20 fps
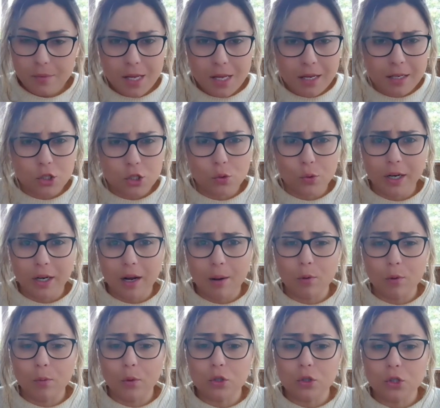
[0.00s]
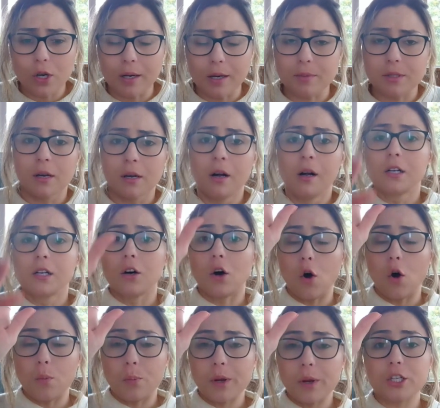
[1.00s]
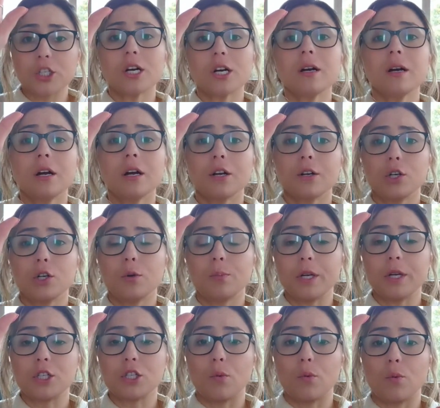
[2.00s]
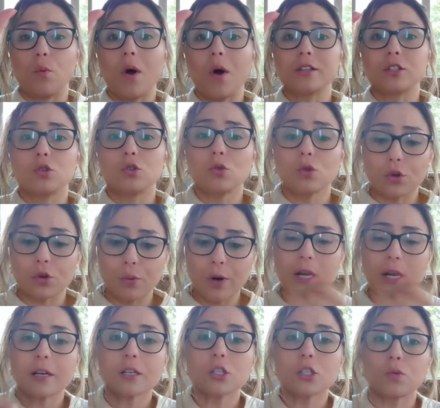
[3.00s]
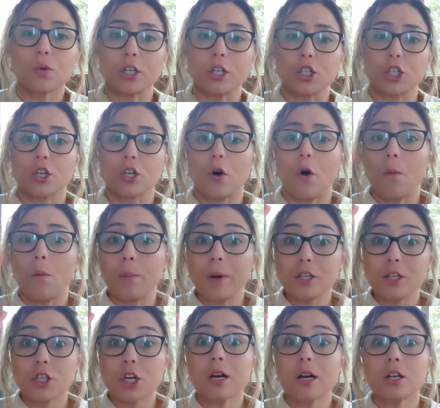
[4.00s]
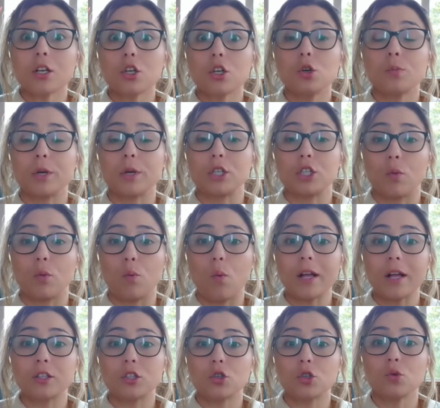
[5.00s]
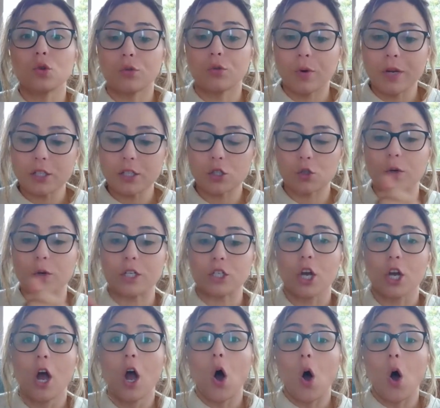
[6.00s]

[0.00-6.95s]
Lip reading: Let's do it a couple more times. Old picture, new picture. 1, 2, 3, swish. Old picture, new picture. 1, 2, 3, swish.